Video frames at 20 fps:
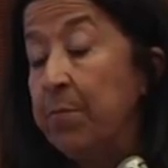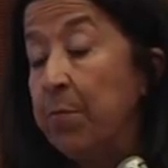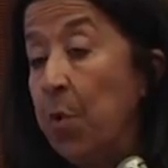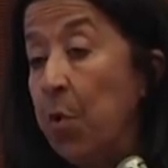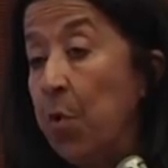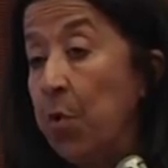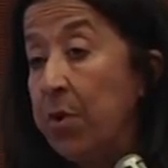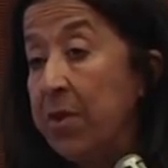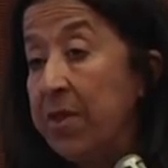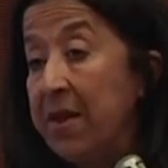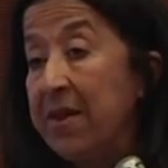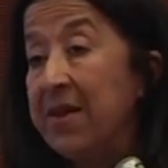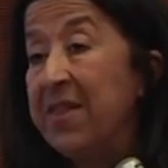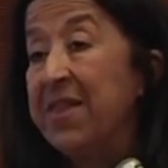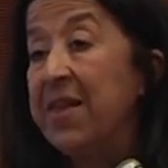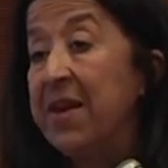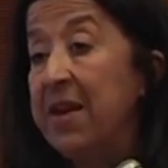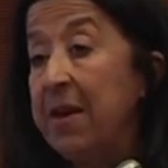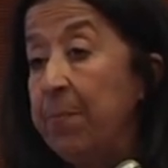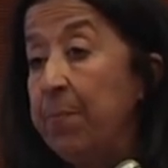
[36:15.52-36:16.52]
more than
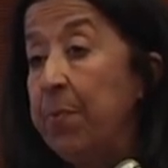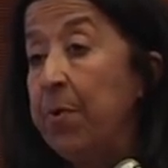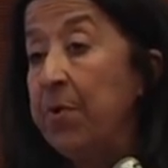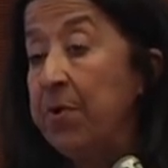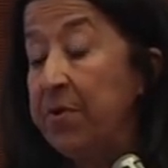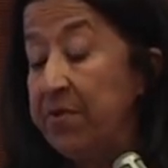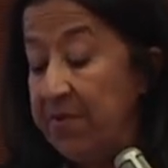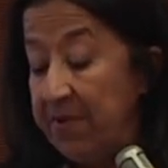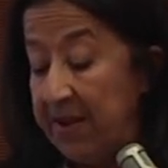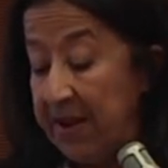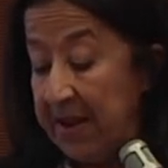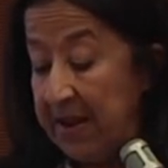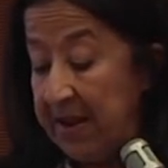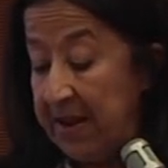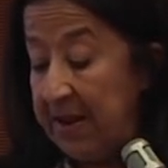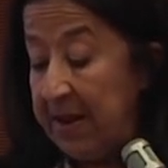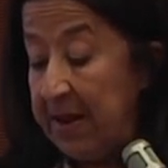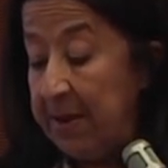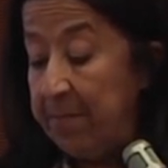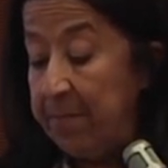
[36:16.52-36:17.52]
3.3
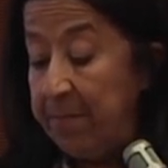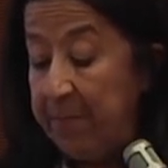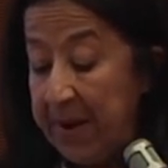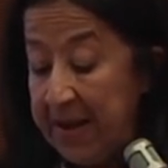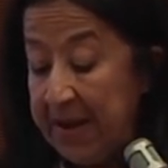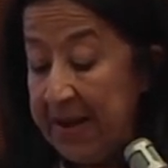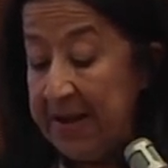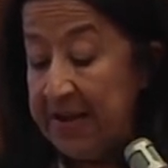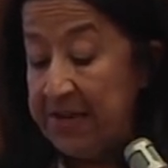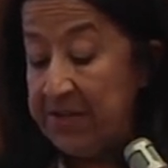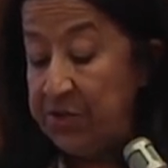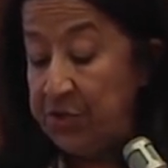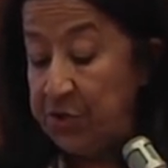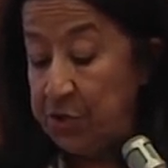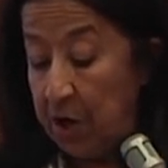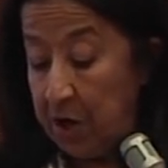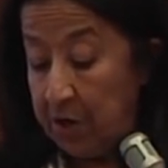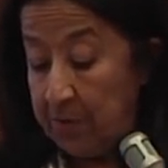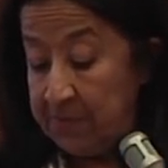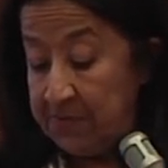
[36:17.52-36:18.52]
million
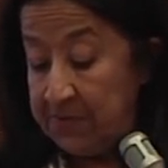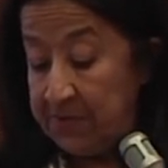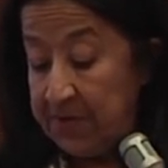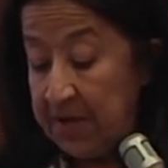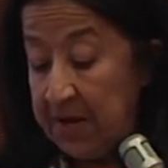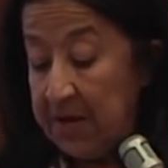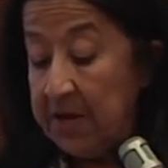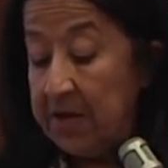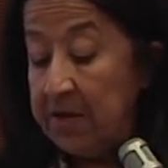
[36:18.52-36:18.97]
jobs,